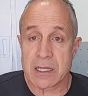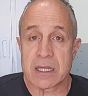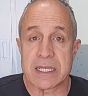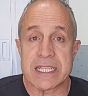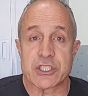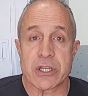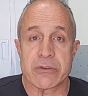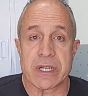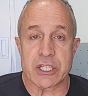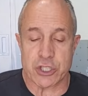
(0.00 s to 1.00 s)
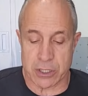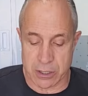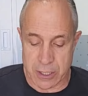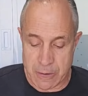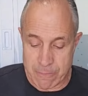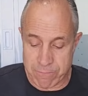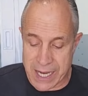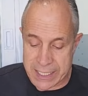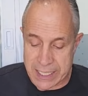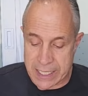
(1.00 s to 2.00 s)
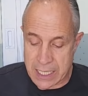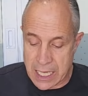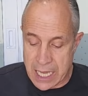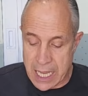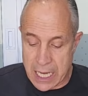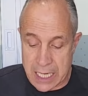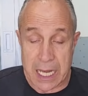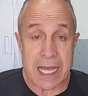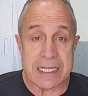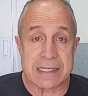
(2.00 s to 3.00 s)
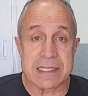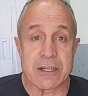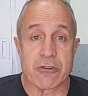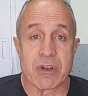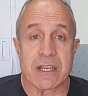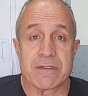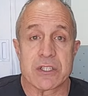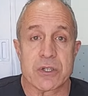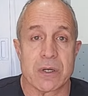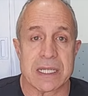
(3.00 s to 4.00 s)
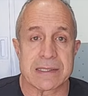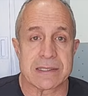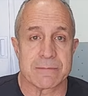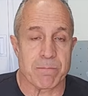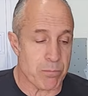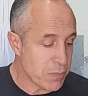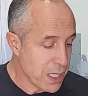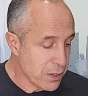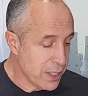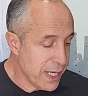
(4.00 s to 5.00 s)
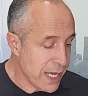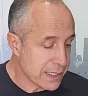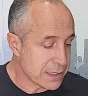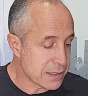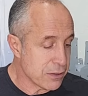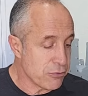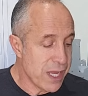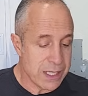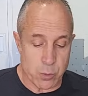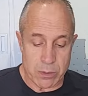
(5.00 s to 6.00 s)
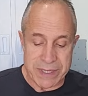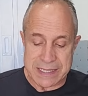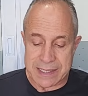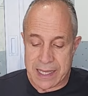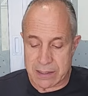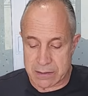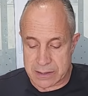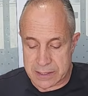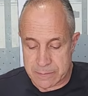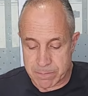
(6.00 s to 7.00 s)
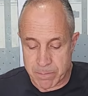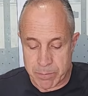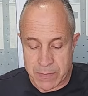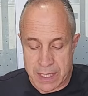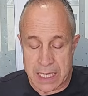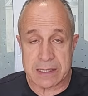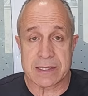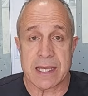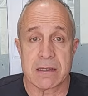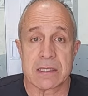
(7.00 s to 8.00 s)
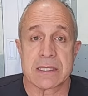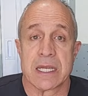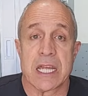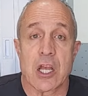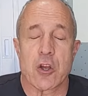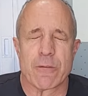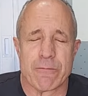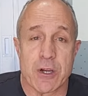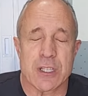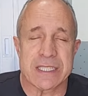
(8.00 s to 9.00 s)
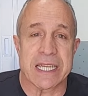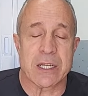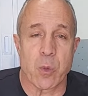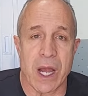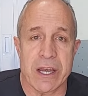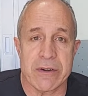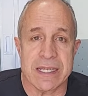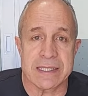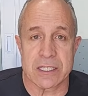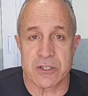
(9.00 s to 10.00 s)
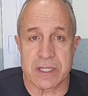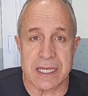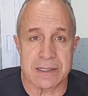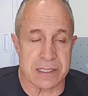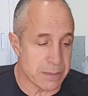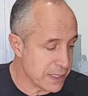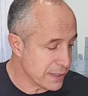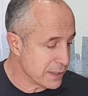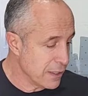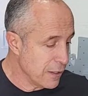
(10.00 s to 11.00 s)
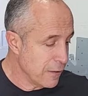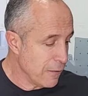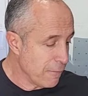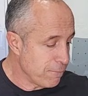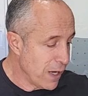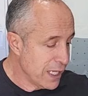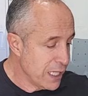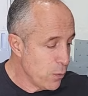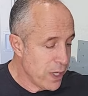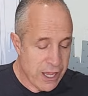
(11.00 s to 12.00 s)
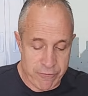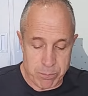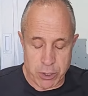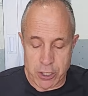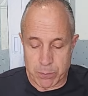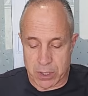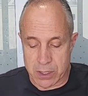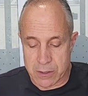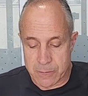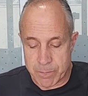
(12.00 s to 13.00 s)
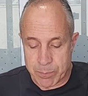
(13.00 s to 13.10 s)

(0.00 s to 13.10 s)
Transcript: the lead generation, finding clients that are relevant to us. The next, red, will be sales. And sales converts inquiries into customers. Finally, we have purple.